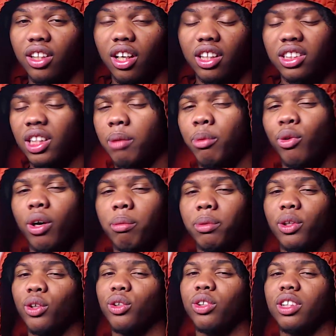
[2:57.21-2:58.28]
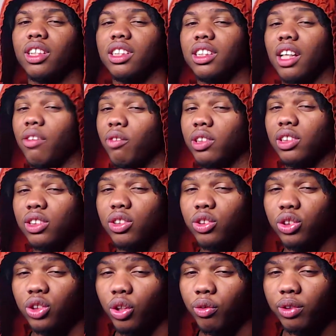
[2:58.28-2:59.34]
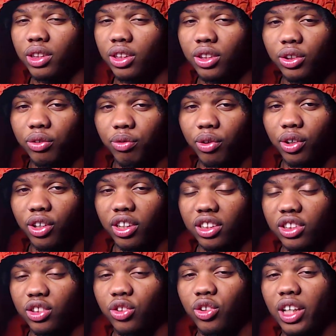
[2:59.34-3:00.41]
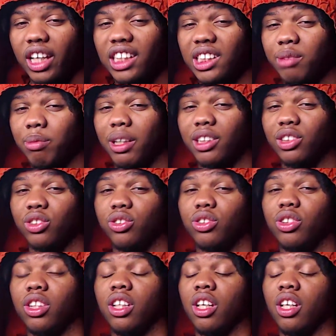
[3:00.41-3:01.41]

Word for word: a double upload because I wasn't too sure what to do for a 2K special.